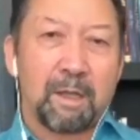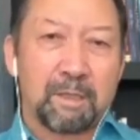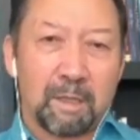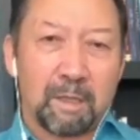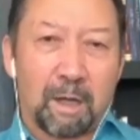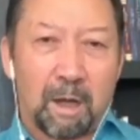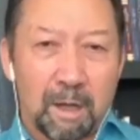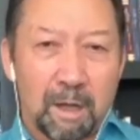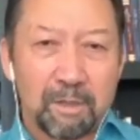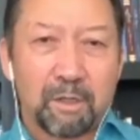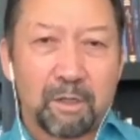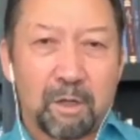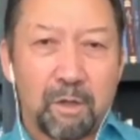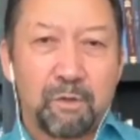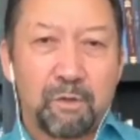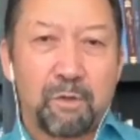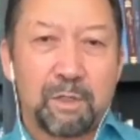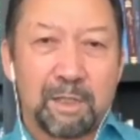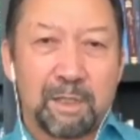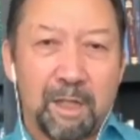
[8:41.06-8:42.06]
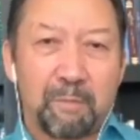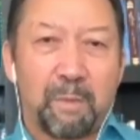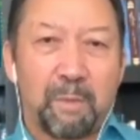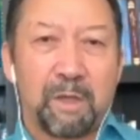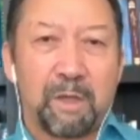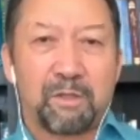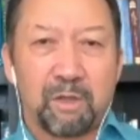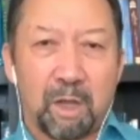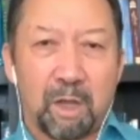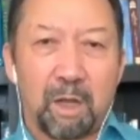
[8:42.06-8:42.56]
other countries led by
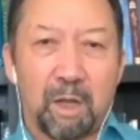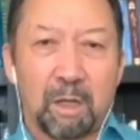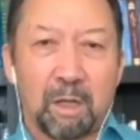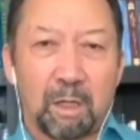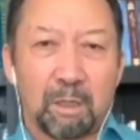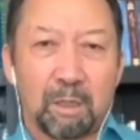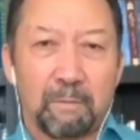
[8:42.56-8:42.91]
China.